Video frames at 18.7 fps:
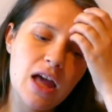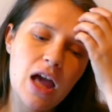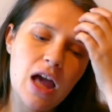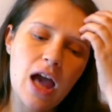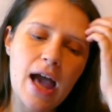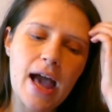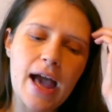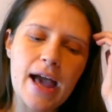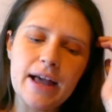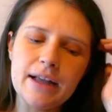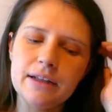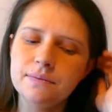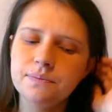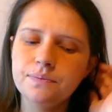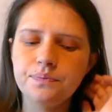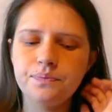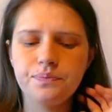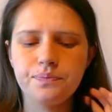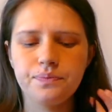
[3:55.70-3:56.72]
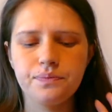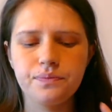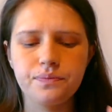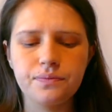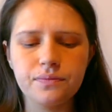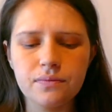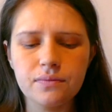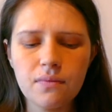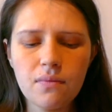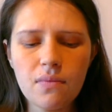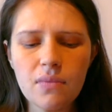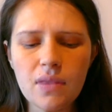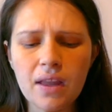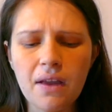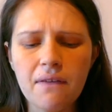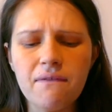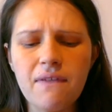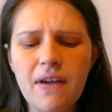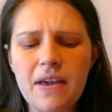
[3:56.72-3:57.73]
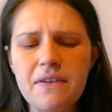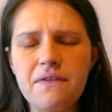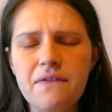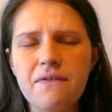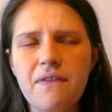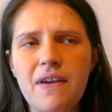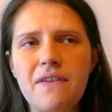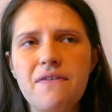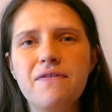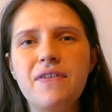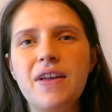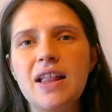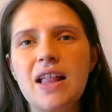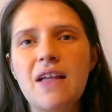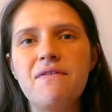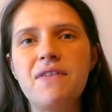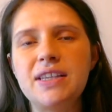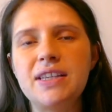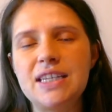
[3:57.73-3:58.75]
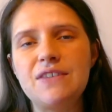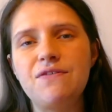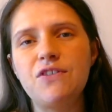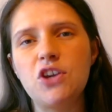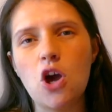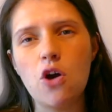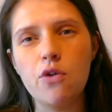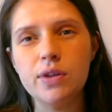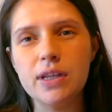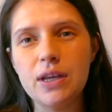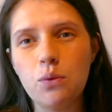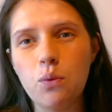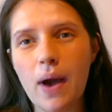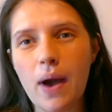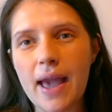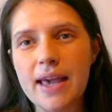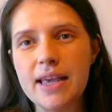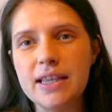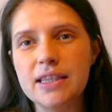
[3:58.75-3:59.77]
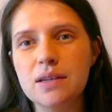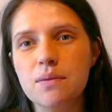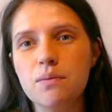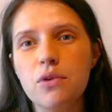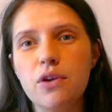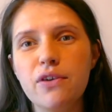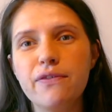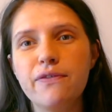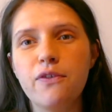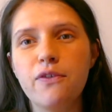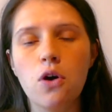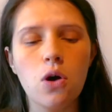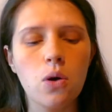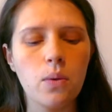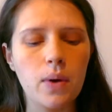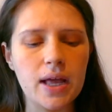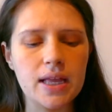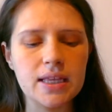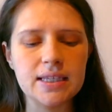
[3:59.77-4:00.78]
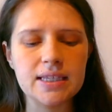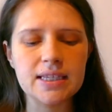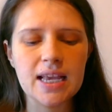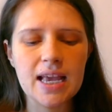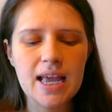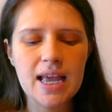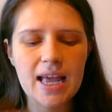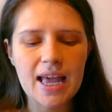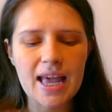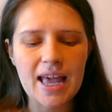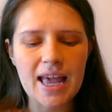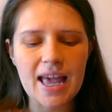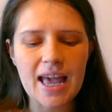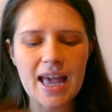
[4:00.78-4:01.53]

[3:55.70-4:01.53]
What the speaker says: They feel like this is the only way to move forwards. It